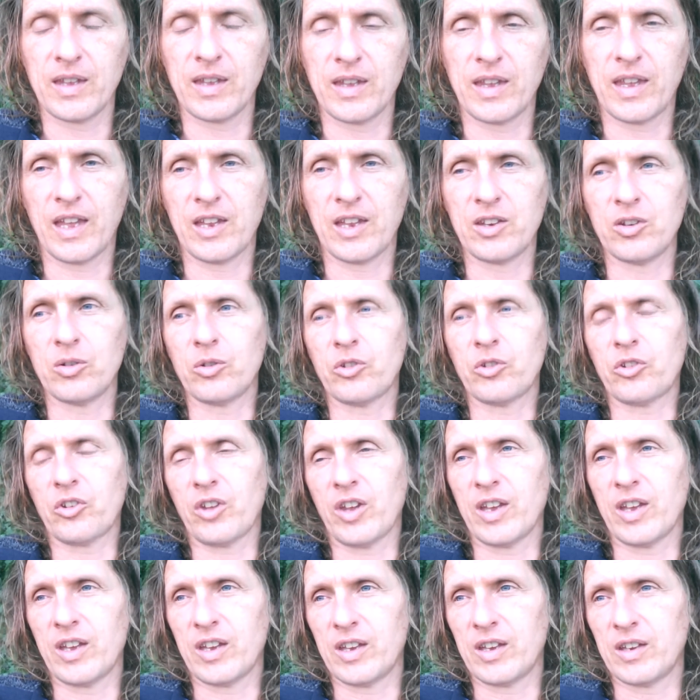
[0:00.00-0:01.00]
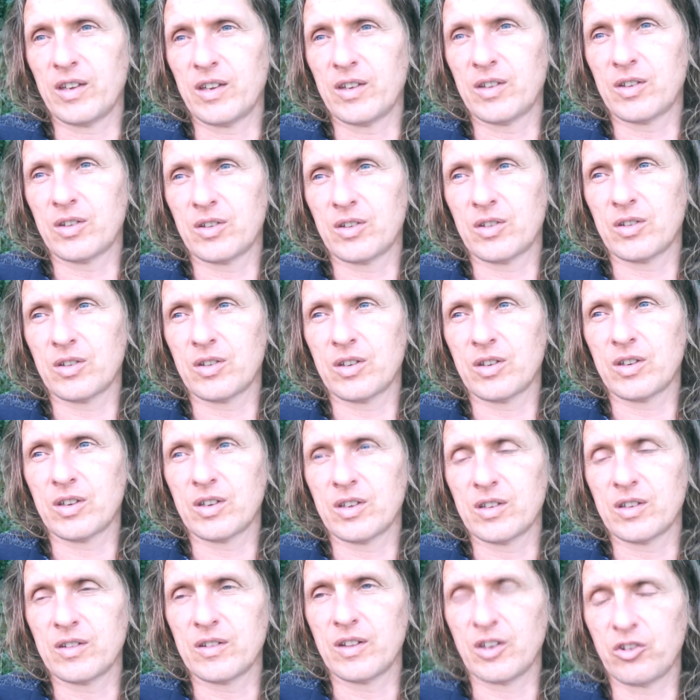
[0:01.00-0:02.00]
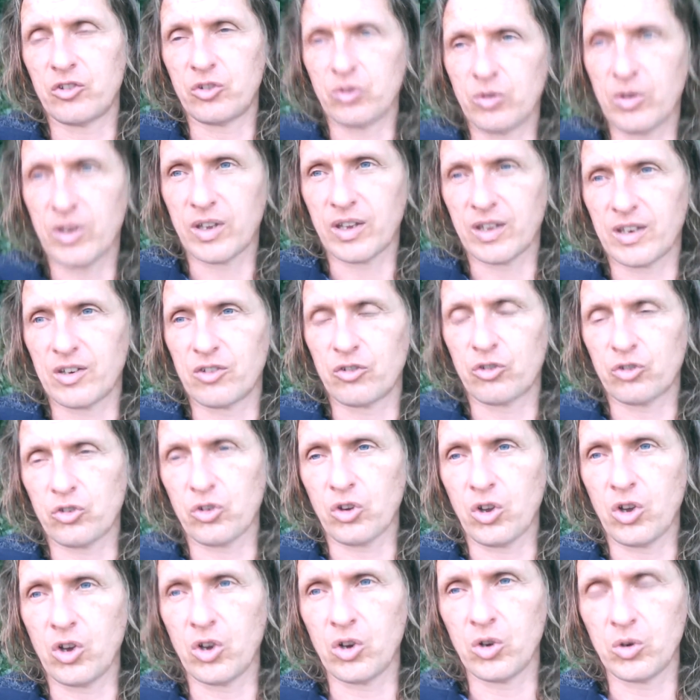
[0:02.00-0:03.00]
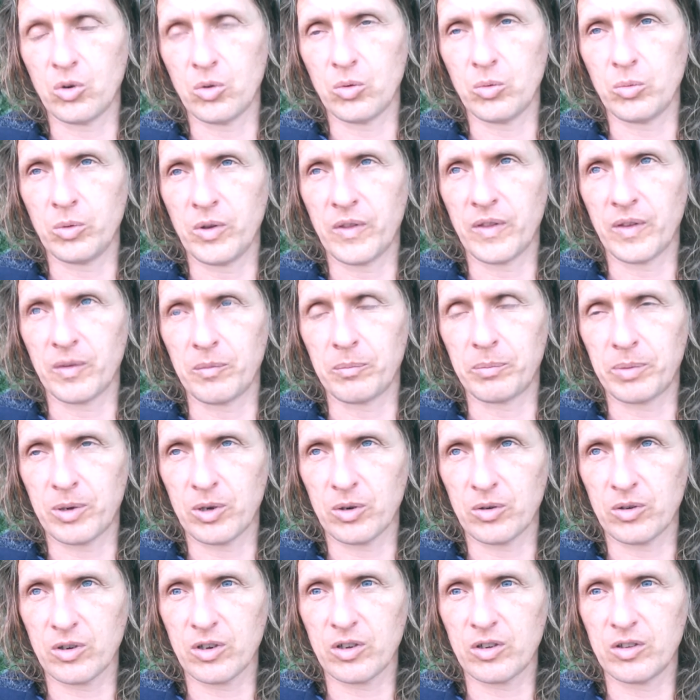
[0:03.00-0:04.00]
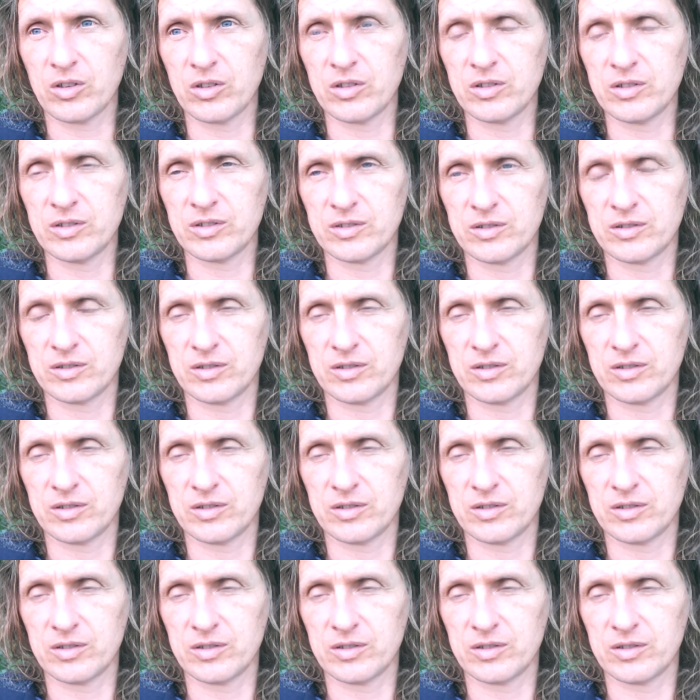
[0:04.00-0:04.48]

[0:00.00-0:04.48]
Can you say that you can show with empirical,